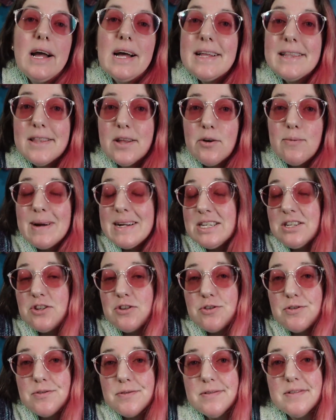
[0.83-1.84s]
Hello my
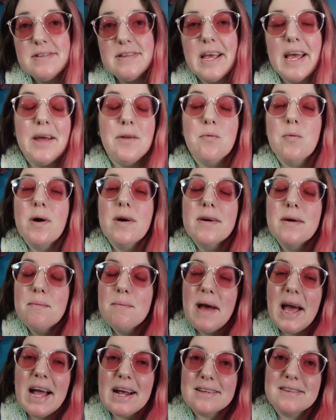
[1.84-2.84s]
dudes, and welcome
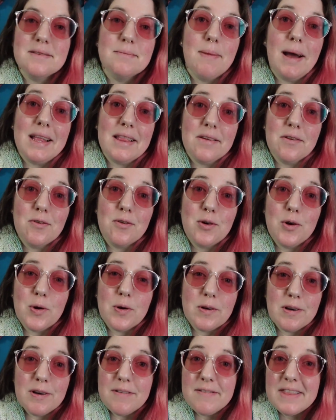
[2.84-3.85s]
back to my little
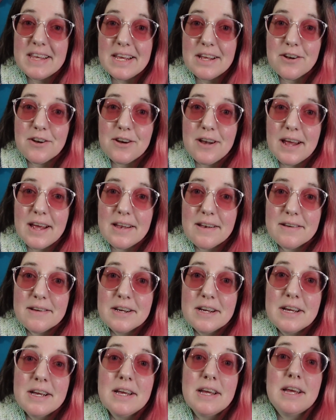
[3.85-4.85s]
corner of the internet.
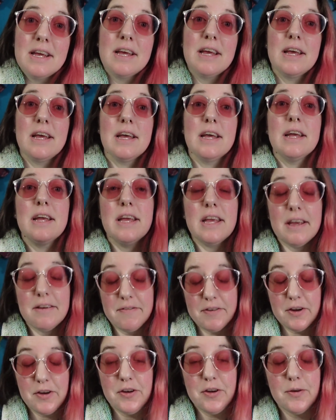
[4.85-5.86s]

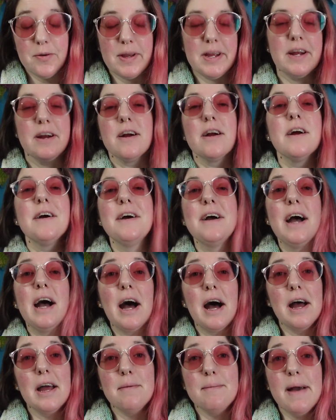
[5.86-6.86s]
If you're new here,
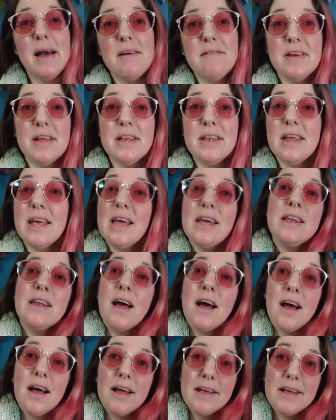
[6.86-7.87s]
I'm Evan and
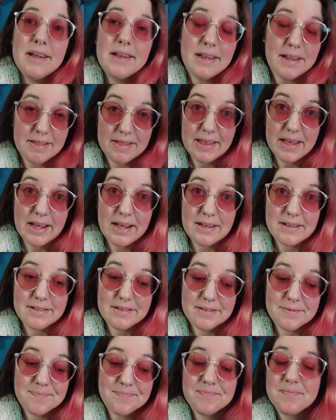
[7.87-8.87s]
I knit
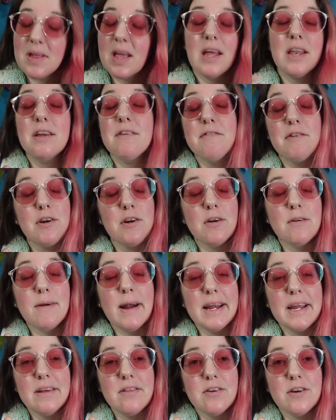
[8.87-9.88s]
things. And if you're a
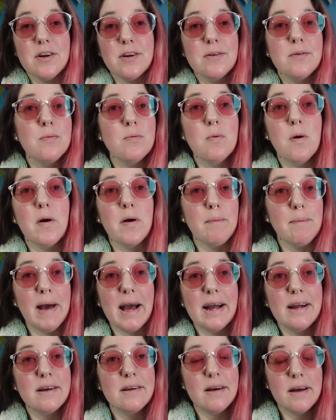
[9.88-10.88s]
regular, welcome
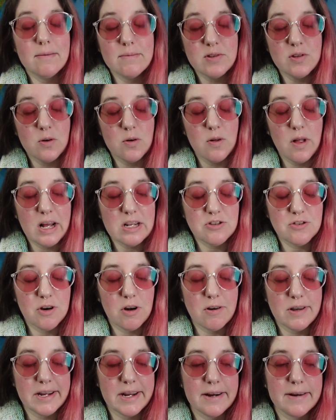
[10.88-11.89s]
back. I'm so glad you're
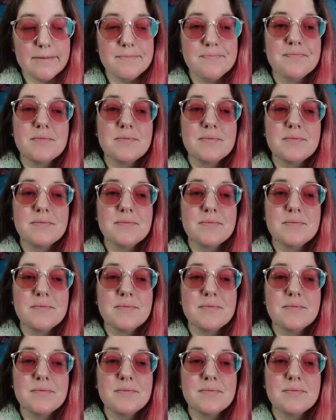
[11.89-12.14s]
all here.